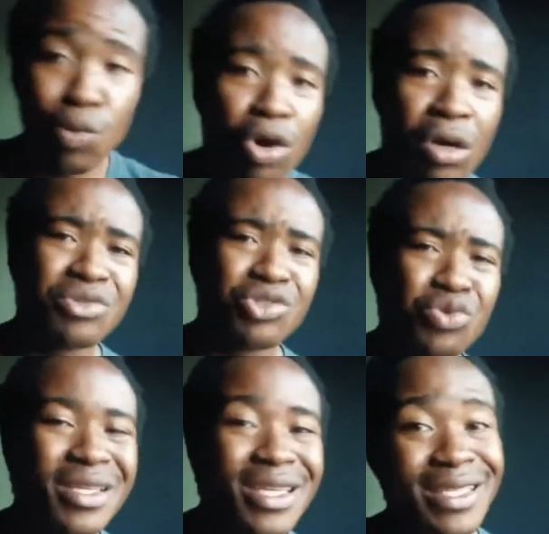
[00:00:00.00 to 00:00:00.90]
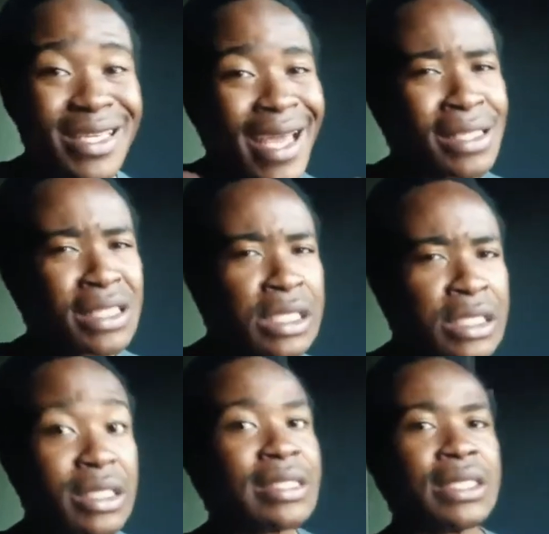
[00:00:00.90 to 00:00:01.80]
welcome to this Kingsley
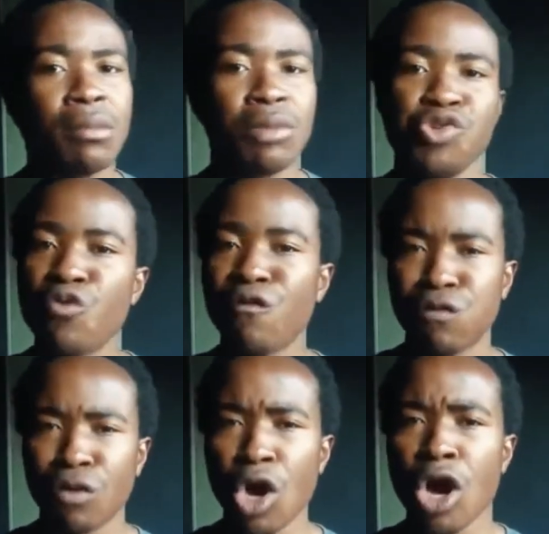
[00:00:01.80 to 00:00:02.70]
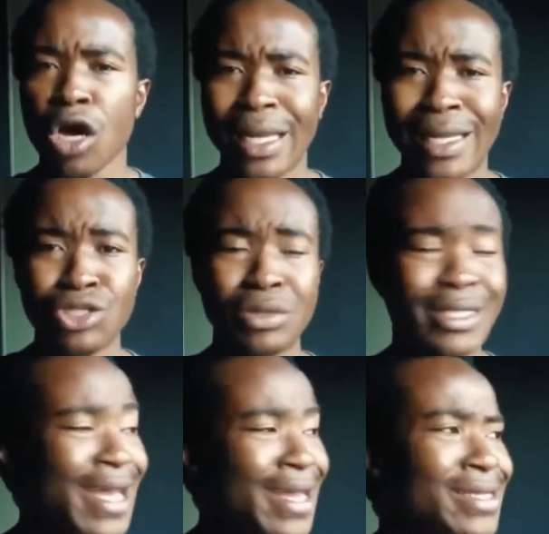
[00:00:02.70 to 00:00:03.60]
ZW vlog. And
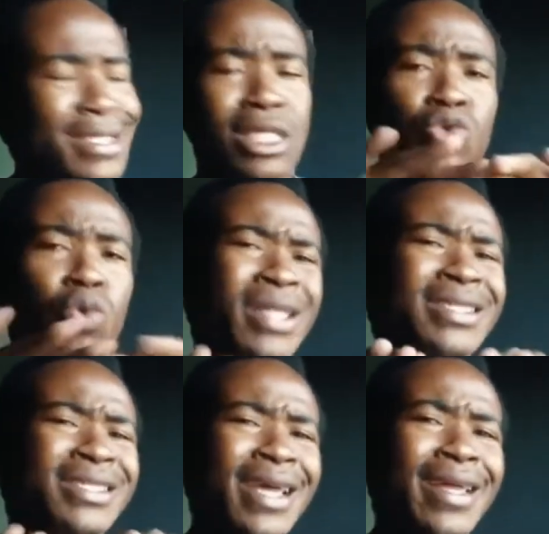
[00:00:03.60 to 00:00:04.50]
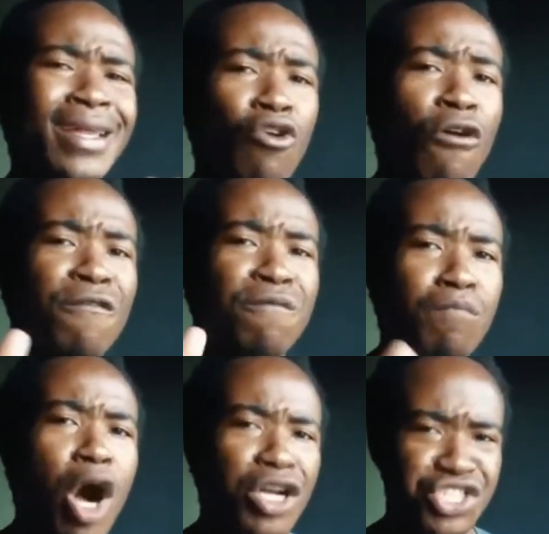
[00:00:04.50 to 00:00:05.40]
today is the 22nd of
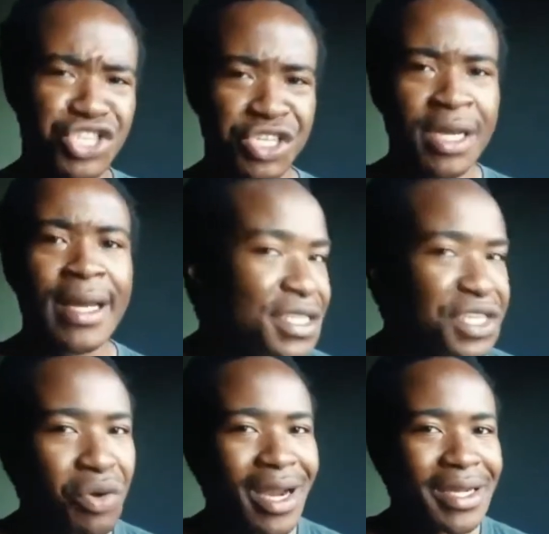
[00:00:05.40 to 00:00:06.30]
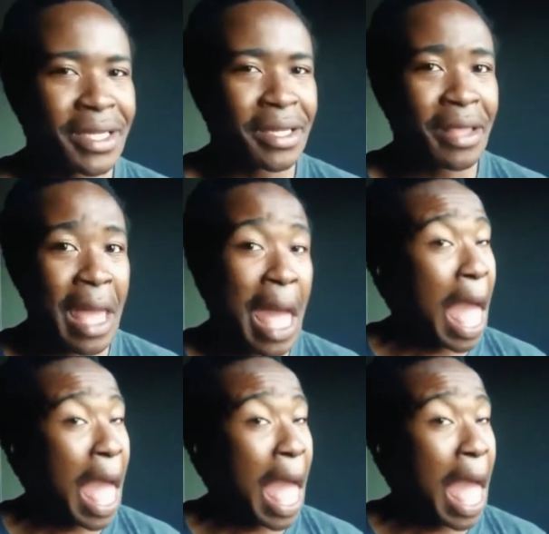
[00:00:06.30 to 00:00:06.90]
March. See what I did there?